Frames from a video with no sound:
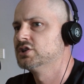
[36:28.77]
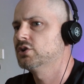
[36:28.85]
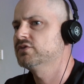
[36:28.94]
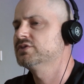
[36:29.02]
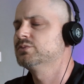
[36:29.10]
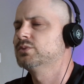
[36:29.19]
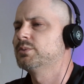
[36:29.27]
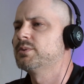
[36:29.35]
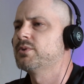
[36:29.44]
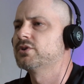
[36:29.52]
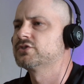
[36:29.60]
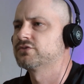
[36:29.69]
Often when
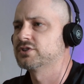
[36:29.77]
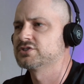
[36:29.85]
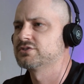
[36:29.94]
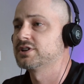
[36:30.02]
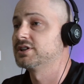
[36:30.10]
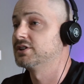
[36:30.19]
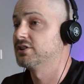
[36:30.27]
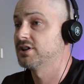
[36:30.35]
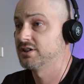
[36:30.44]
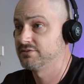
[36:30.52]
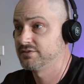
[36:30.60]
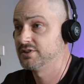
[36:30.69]
we're most frustrated in
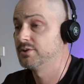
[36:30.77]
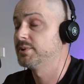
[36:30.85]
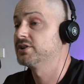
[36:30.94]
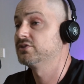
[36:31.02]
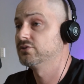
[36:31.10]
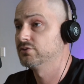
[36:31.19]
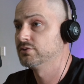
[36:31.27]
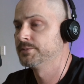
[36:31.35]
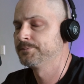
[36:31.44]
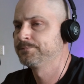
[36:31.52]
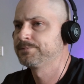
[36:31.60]
life, I don't know about you,